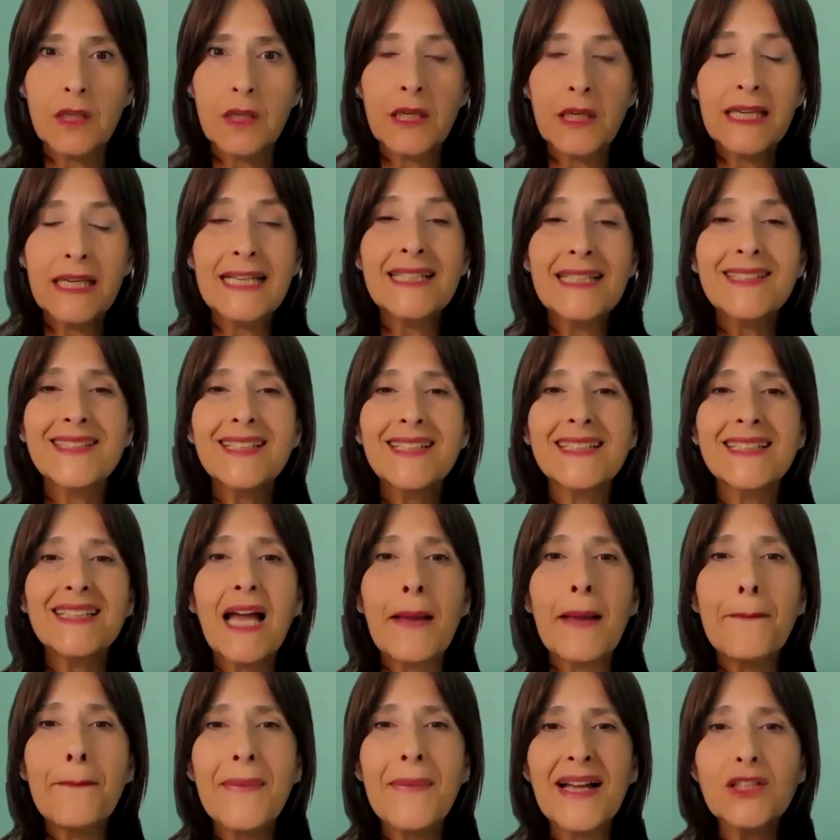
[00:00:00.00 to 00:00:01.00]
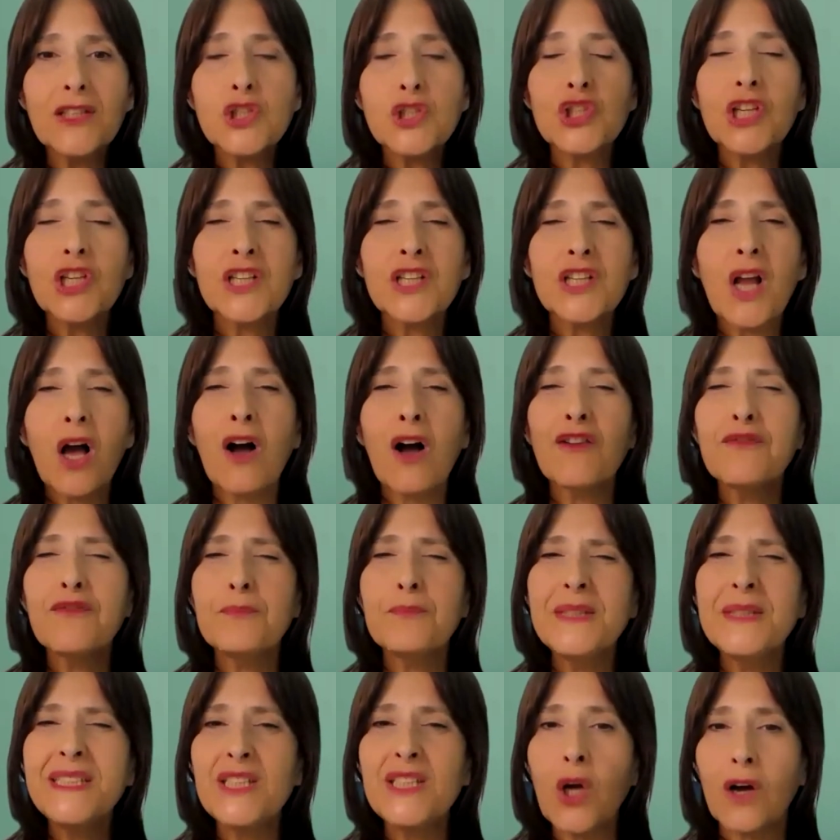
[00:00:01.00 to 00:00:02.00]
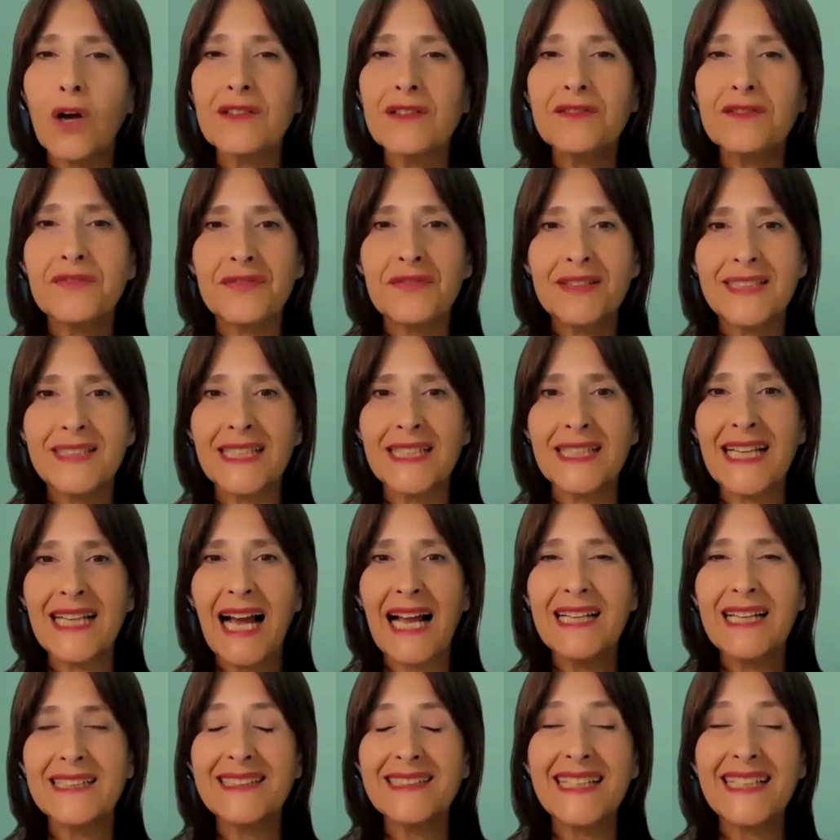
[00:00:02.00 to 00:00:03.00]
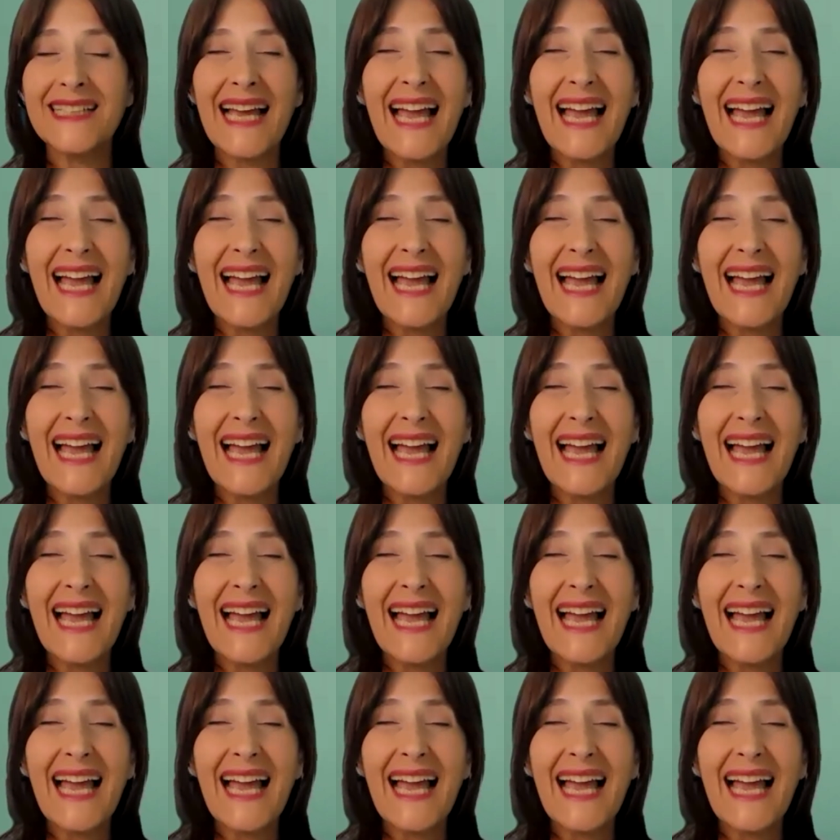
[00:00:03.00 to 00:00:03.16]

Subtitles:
It's the dimension of beyond physicality,